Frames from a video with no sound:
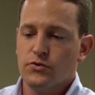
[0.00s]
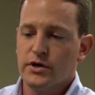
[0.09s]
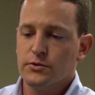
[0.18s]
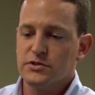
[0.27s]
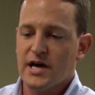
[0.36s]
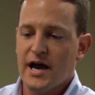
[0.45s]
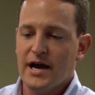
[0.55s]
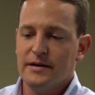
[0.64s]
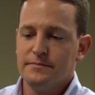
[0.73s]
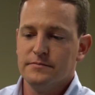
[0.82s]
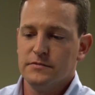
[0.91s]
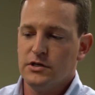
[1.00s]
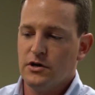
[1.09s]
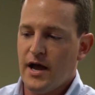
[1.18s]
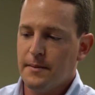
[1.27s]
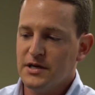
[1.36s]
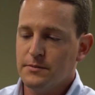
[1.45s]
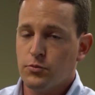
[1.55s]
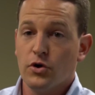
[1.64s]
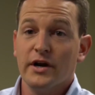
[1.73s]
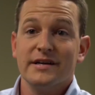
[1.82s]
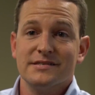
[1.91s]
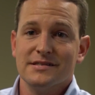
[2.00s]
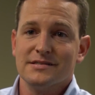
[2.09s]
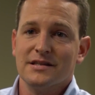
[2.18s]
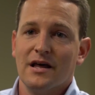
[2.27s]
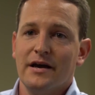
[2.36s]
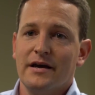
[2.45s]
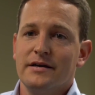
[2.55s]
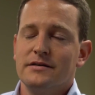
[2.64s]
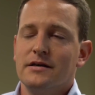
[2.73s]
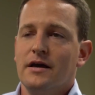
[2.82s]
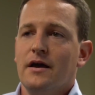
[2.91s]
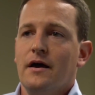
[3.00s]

real time, how many bricks it's laid.